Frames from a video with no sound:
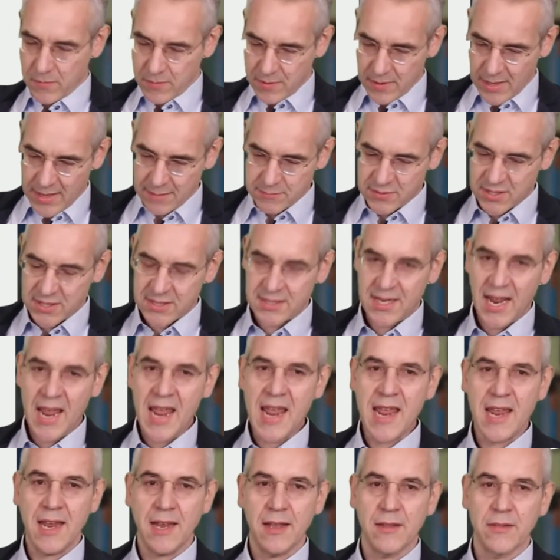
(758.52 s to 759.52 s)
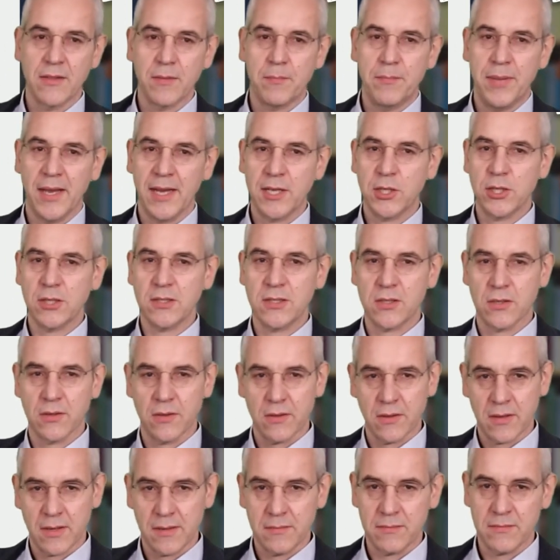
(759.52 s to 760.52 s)
I'm staying in the picture, so
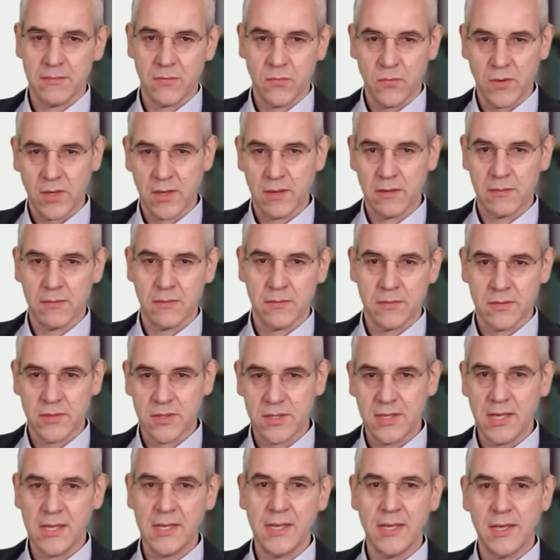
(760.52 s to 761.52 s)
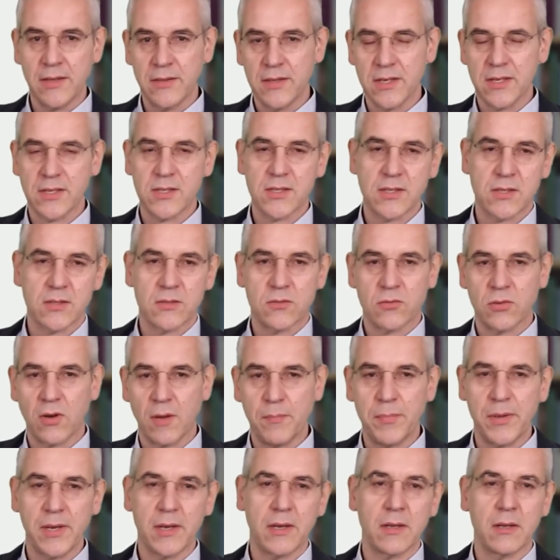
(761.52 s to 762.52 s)
that I'm, we are still in this
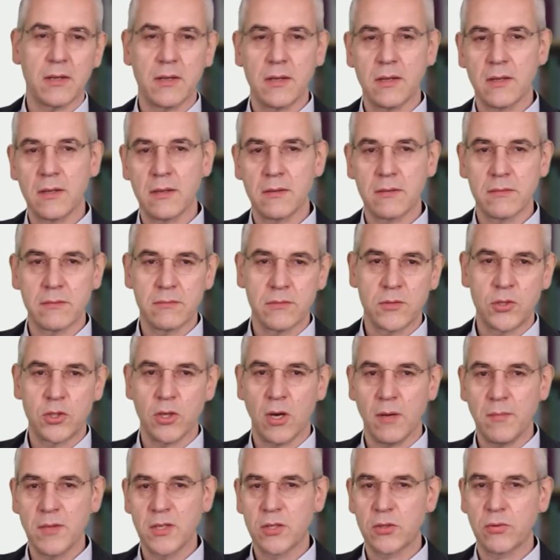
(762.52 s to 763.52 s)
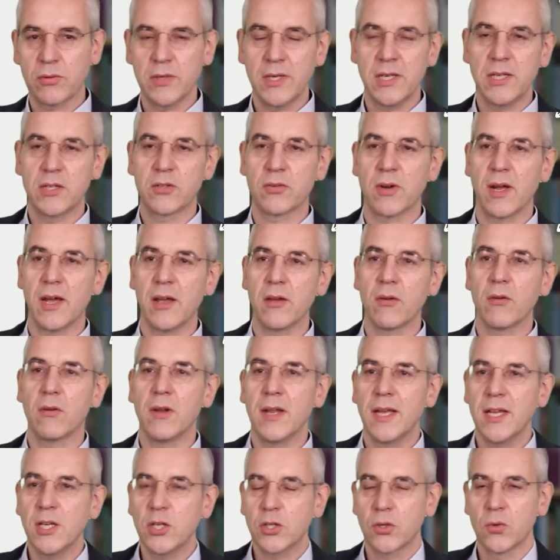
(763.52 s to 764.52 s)
tropical geometry
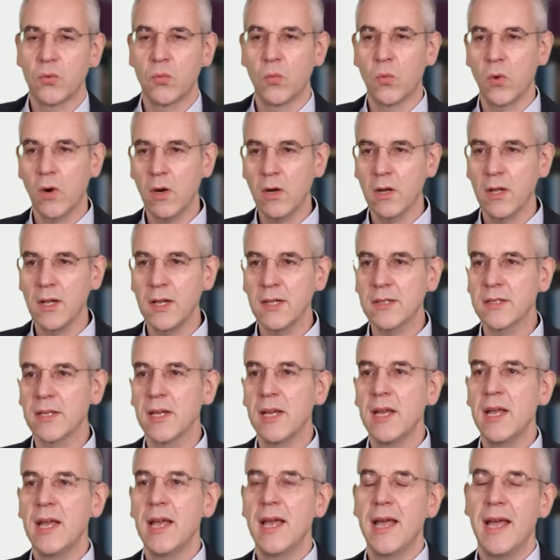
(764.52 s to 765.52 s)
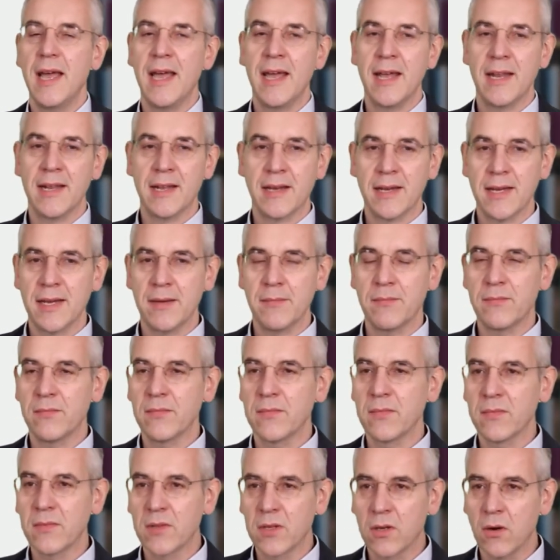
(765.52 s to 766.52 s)
triangulation world, and
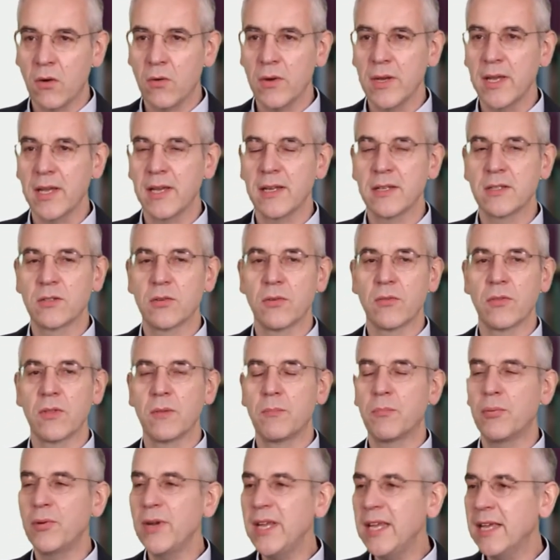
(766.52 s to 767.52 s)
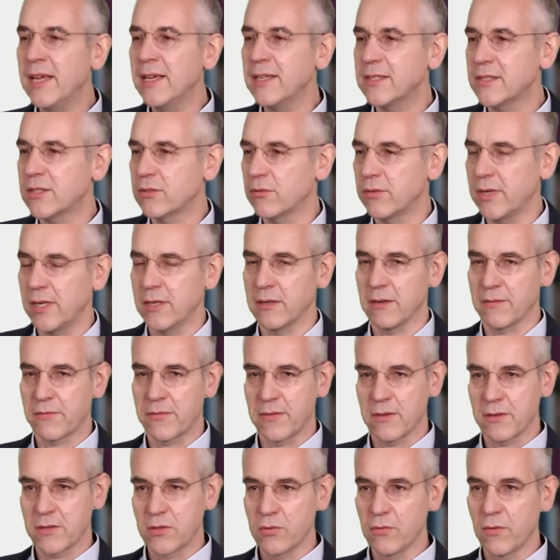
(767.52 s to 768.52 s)
I'm going into the prehistory of
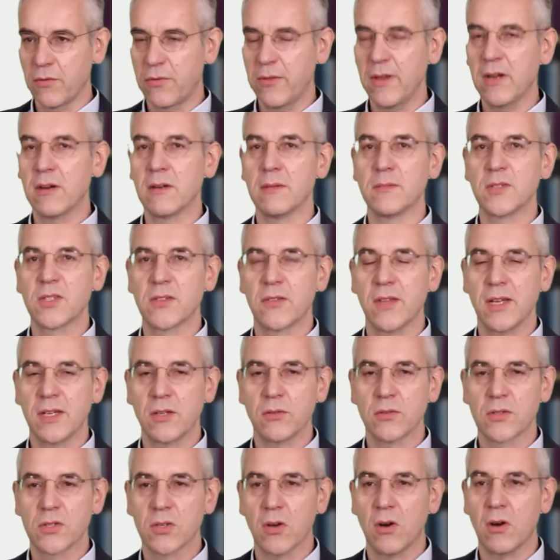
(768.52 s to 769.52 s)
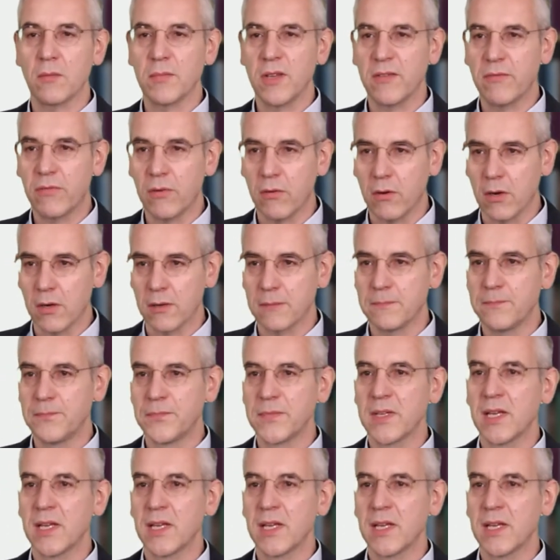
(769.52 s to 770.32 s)
the two theorems that you saw before.